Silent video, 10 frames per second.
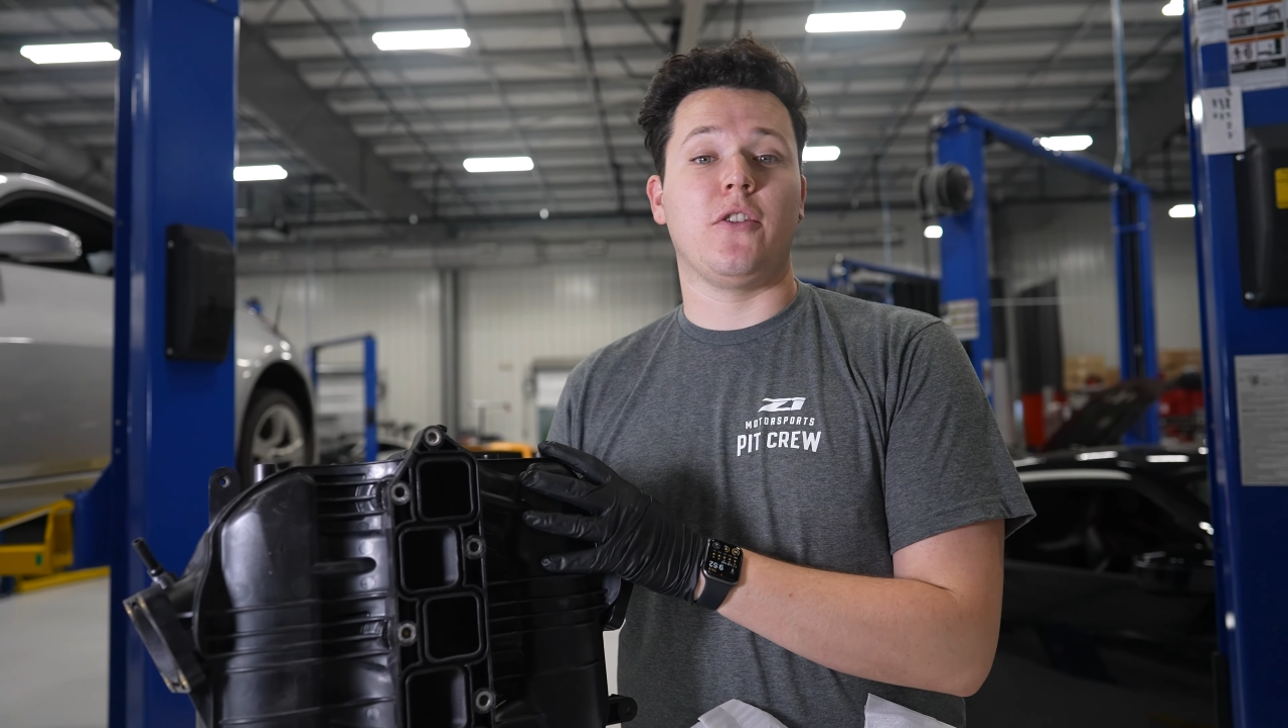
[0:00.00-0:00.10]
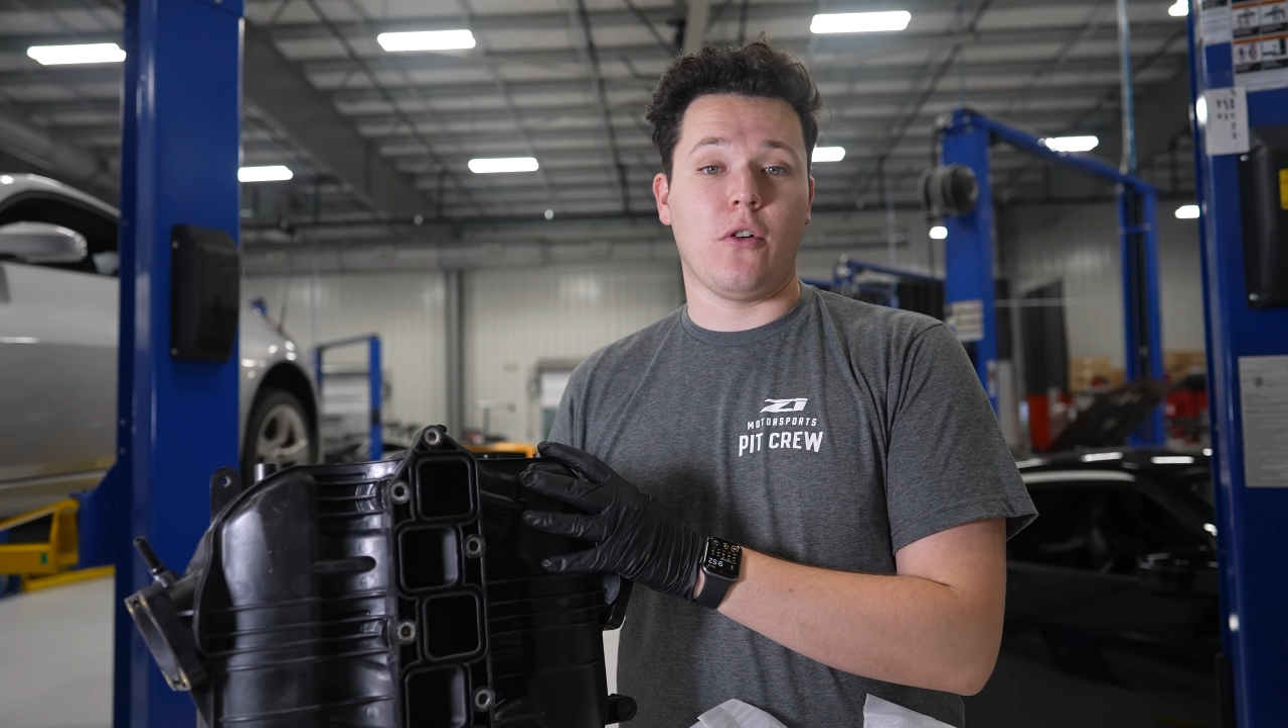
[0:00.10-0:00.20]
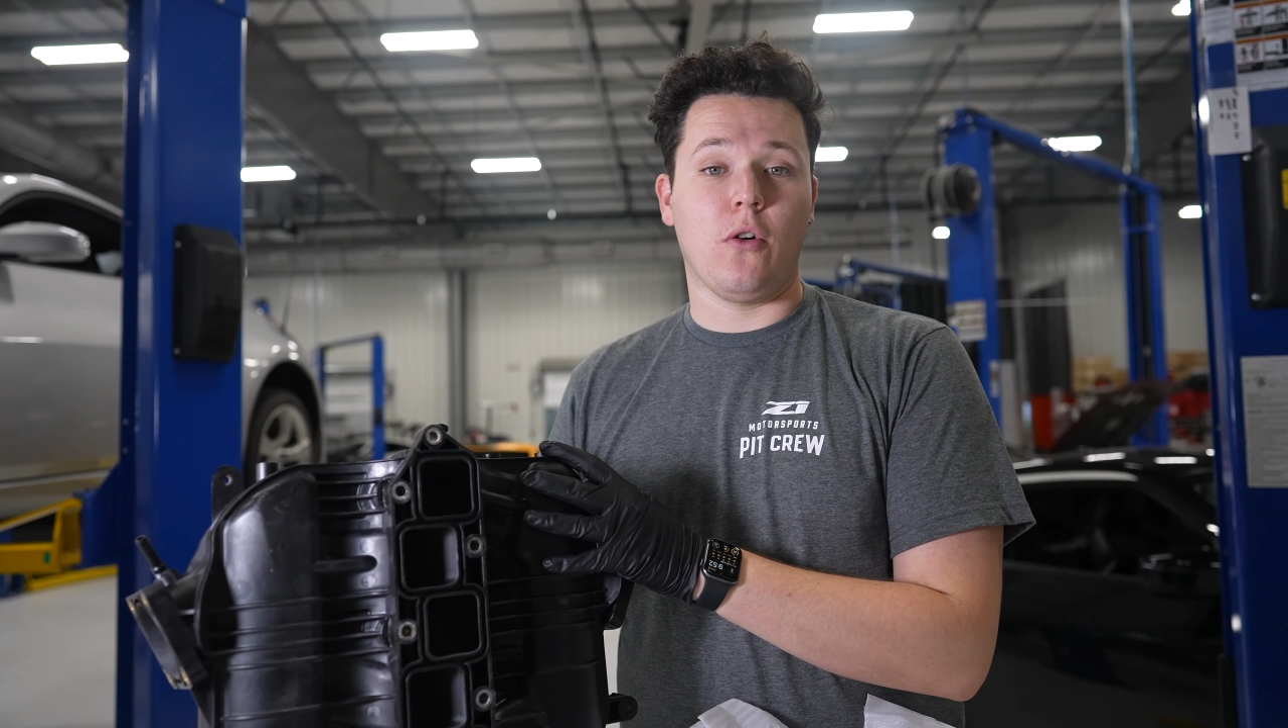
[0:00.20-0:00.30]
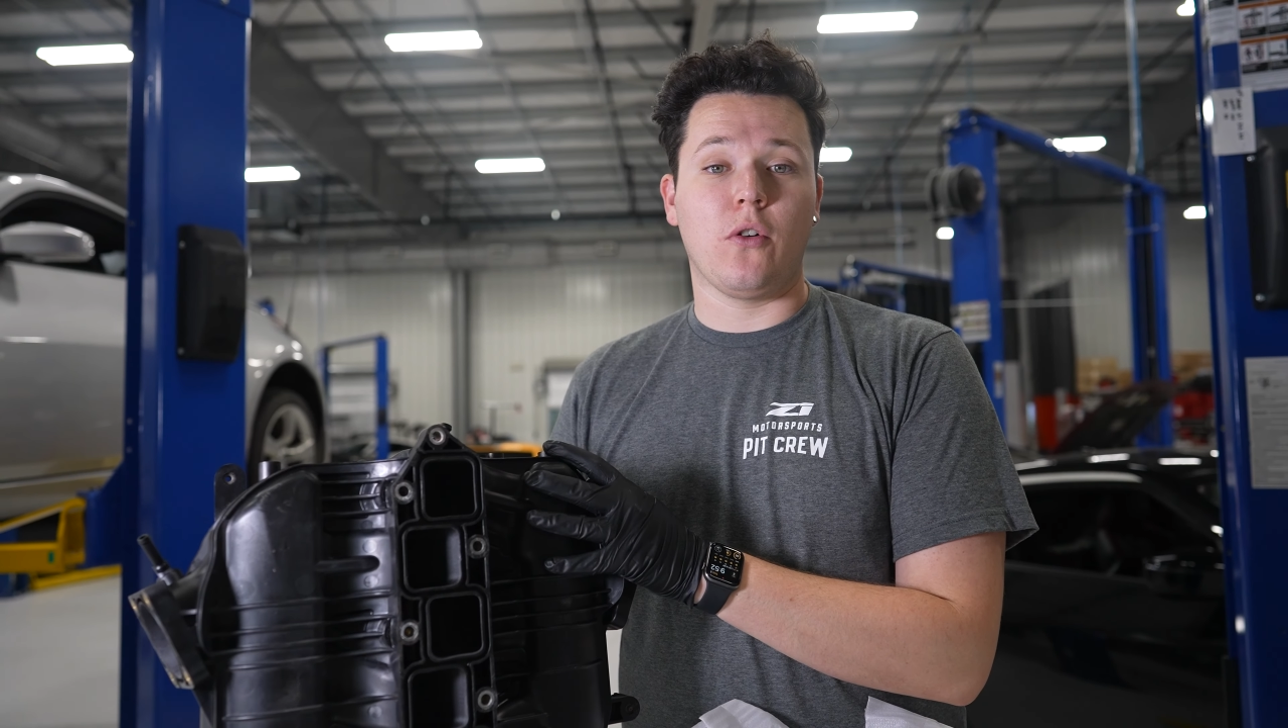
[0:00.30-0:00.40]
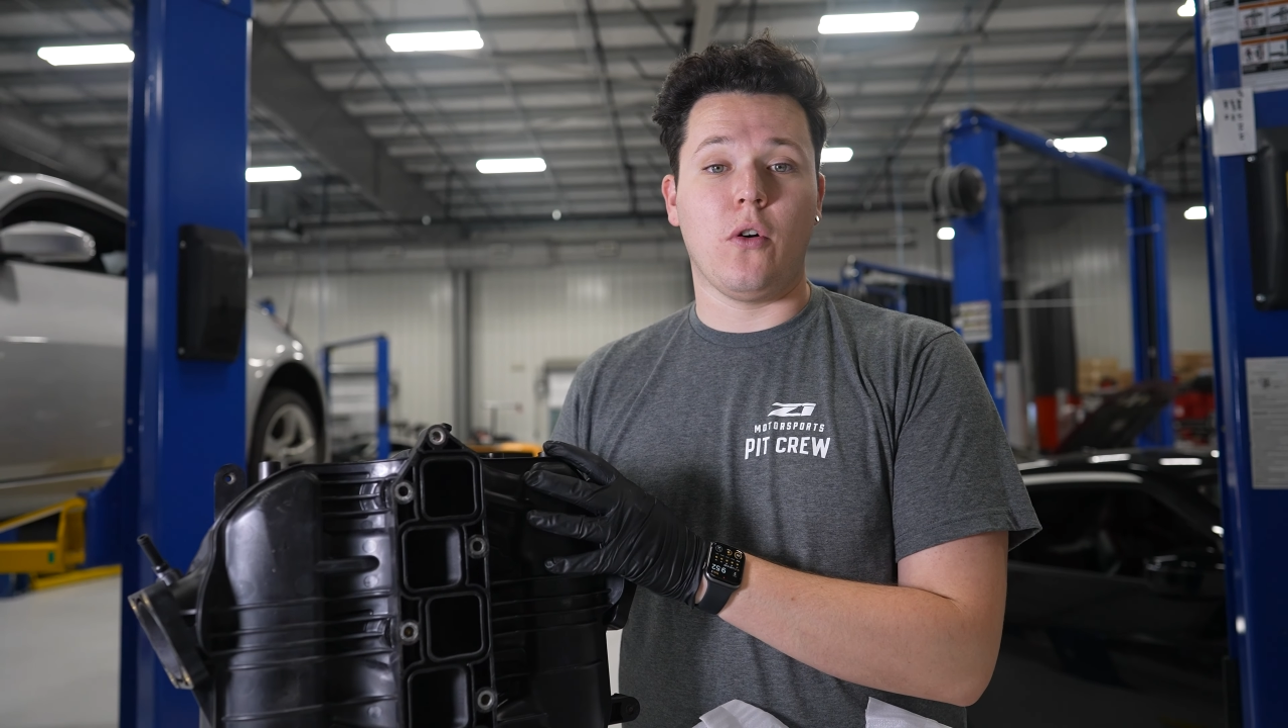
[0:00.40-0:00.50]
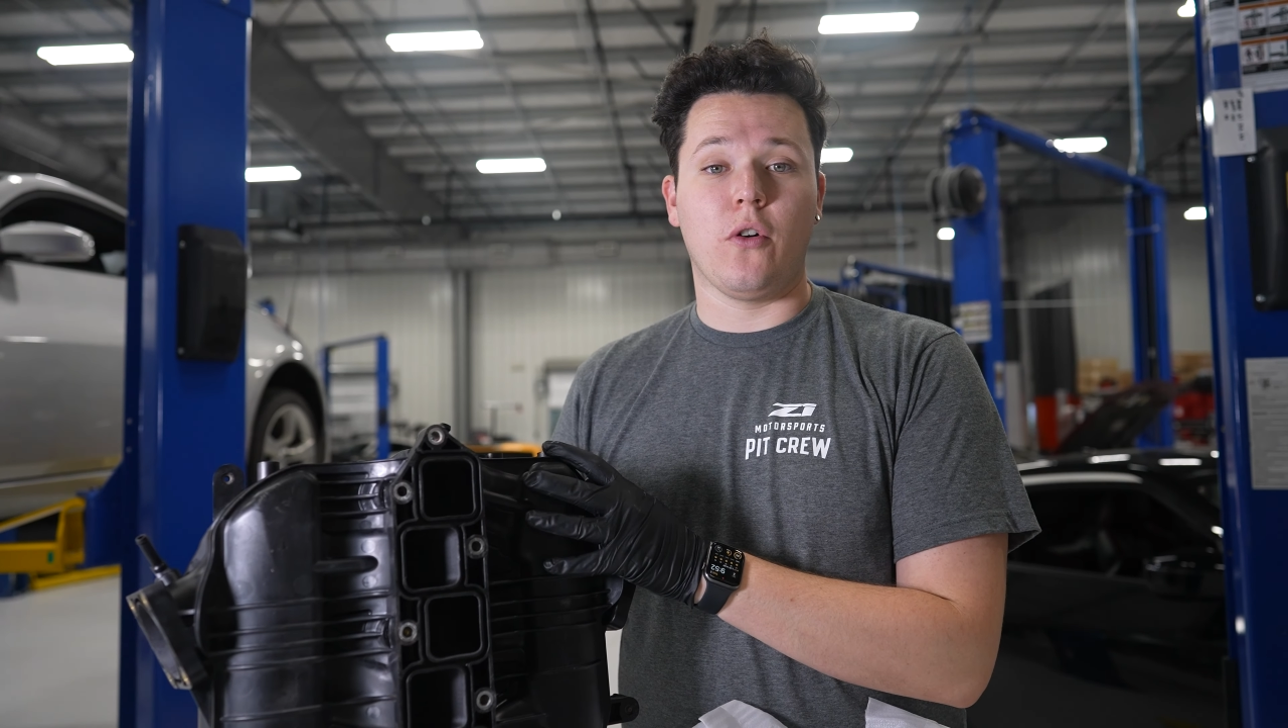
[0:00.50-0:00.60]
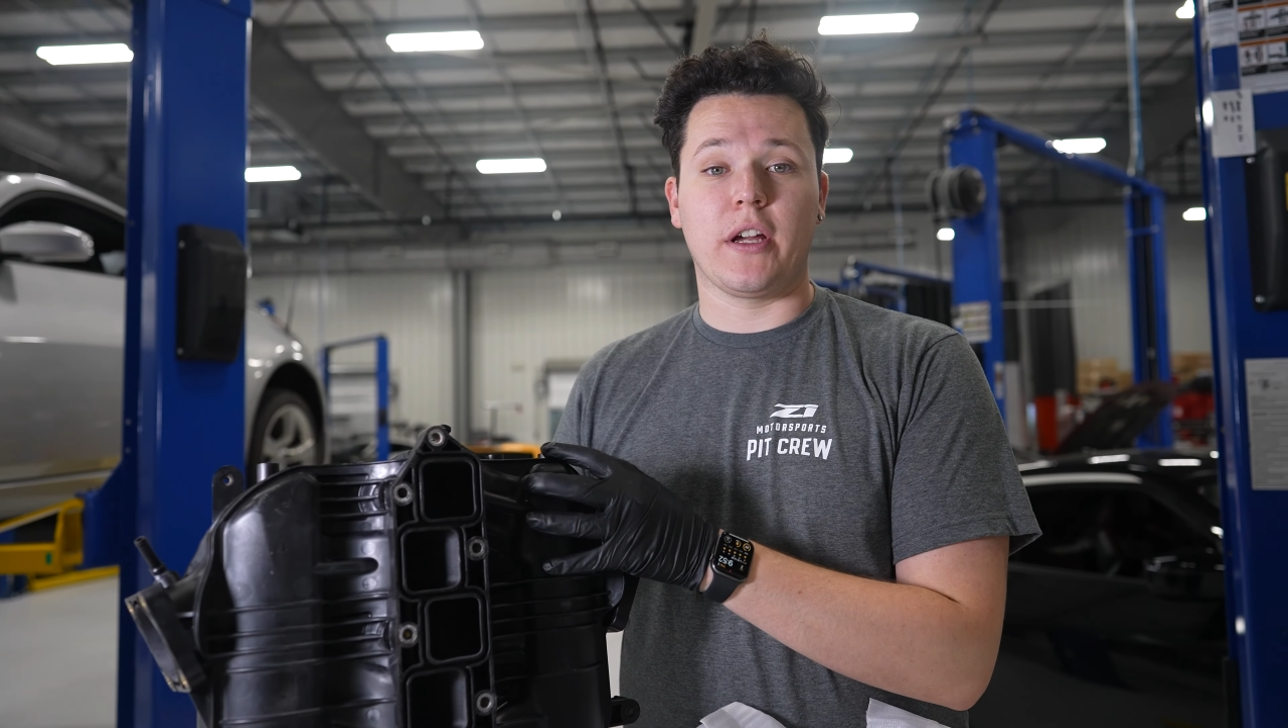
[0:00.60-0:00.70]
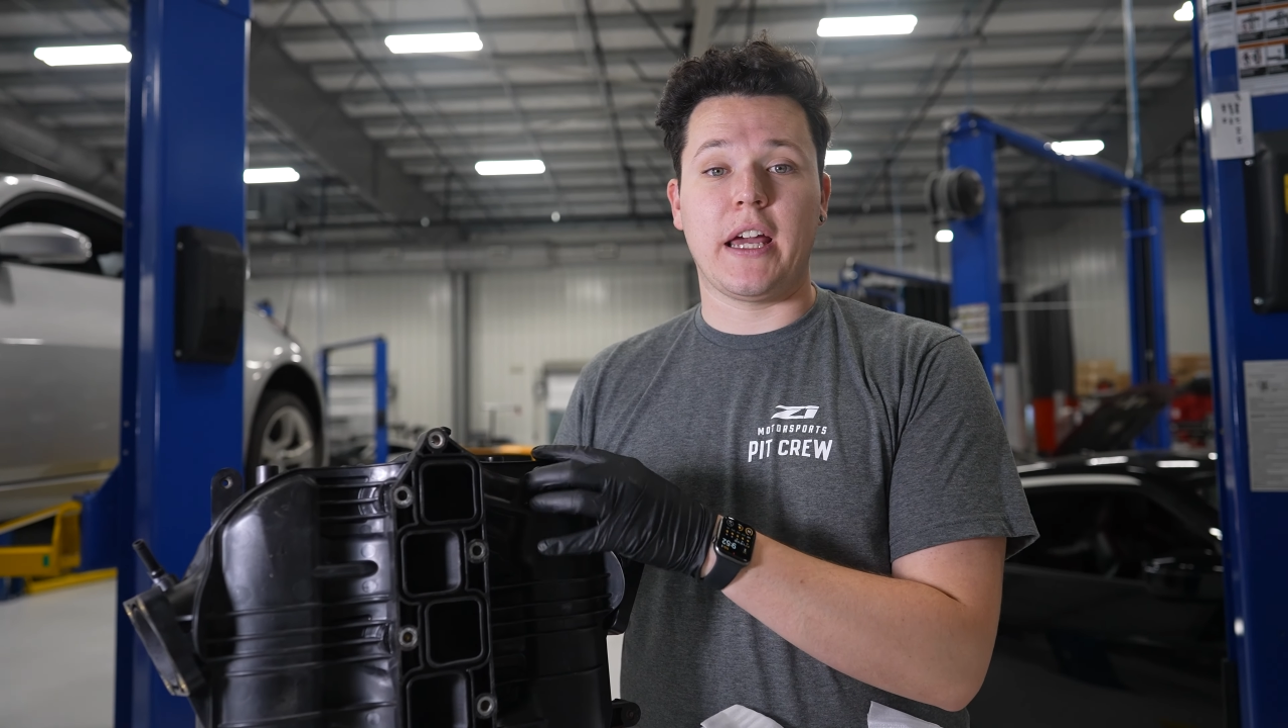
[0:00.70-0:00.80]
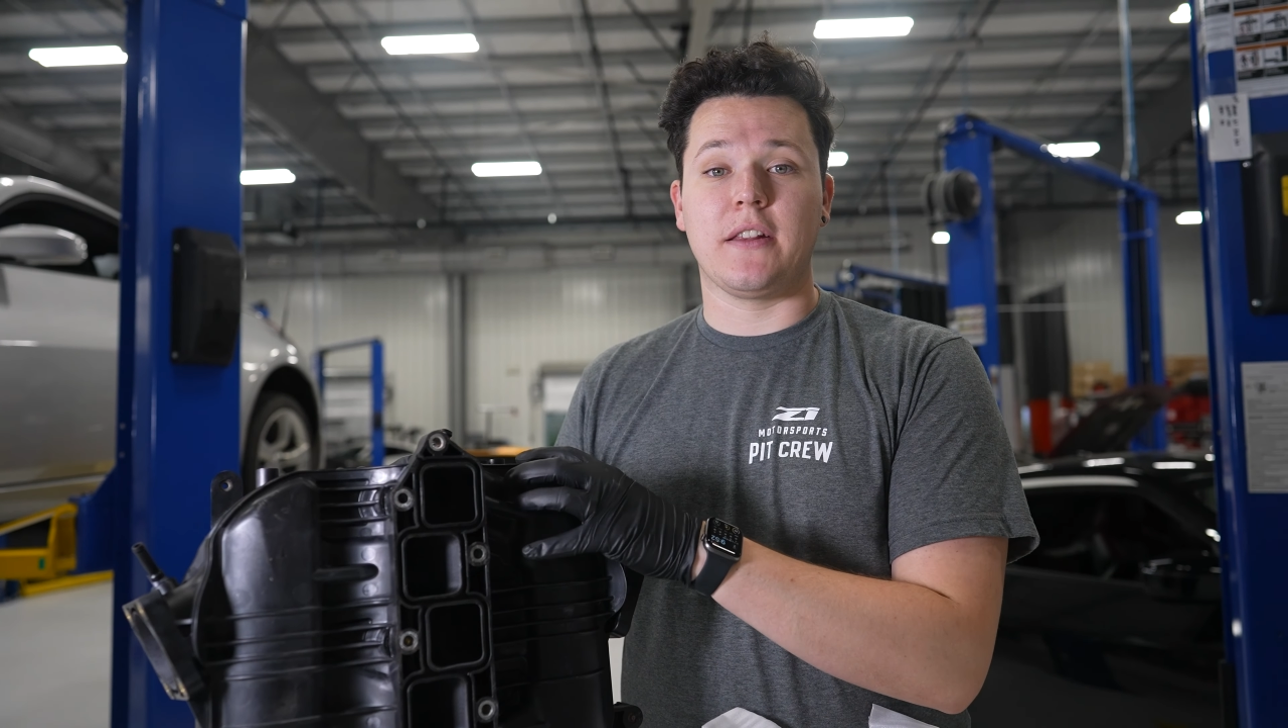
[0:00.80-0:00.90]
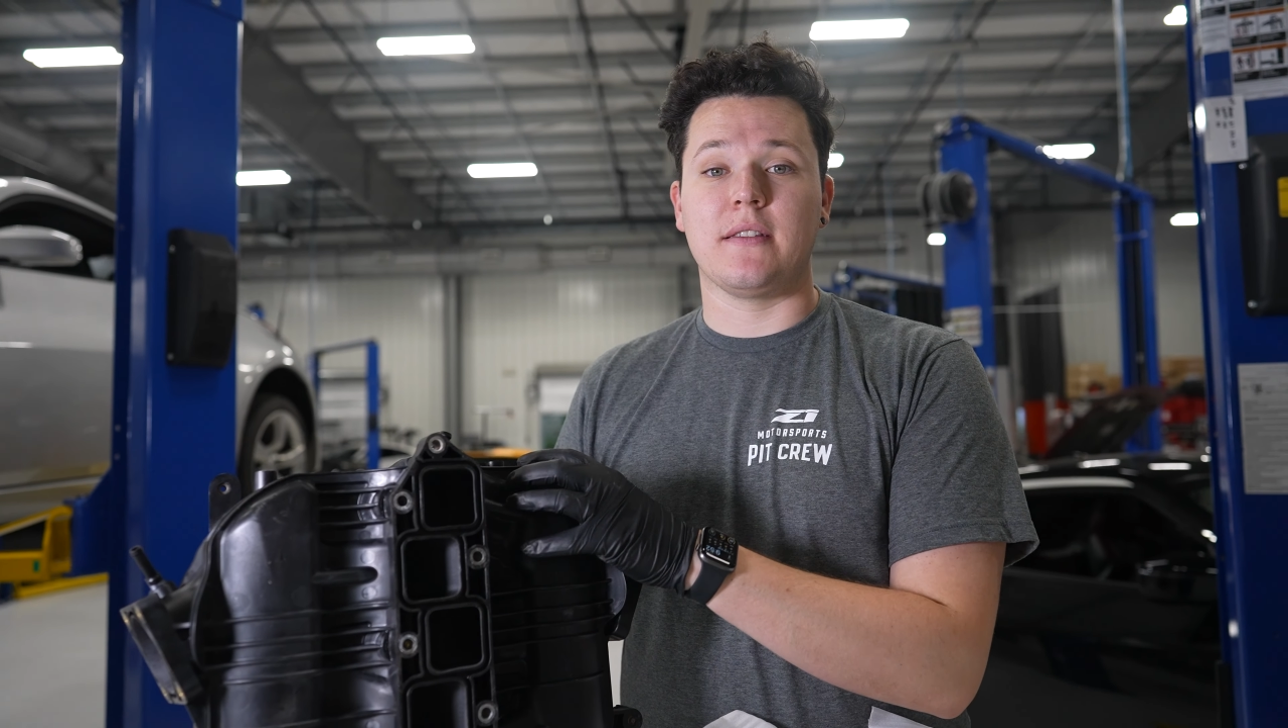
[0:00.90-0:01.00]
your old core
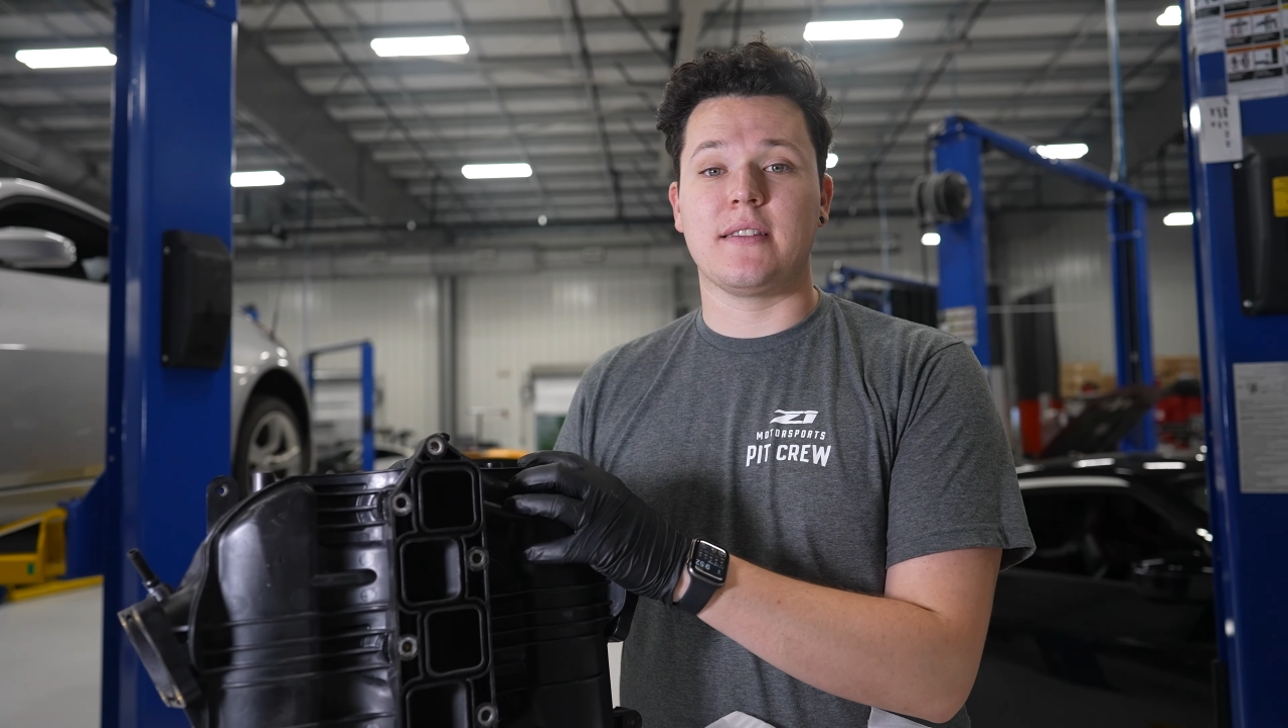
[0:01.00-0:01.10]
again.